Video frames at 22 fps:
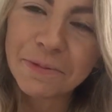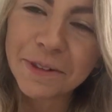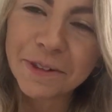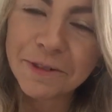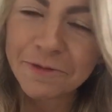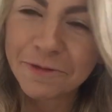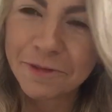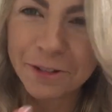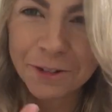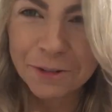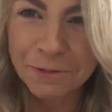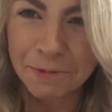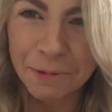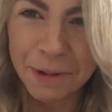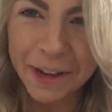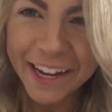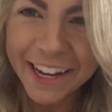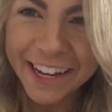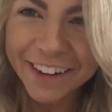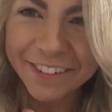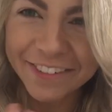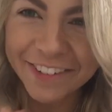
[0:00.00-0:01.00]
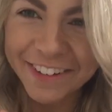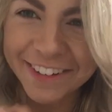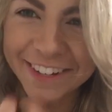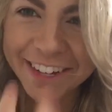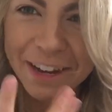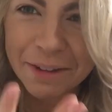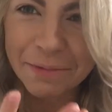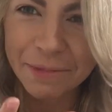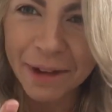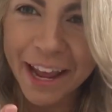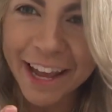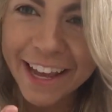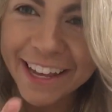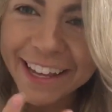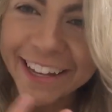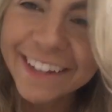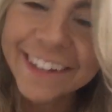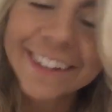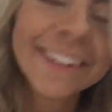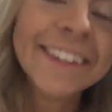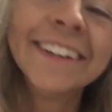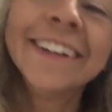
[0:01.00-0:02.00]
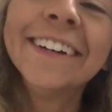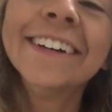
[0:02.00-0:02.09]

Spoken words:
It feels weird, it feels like I'm naked.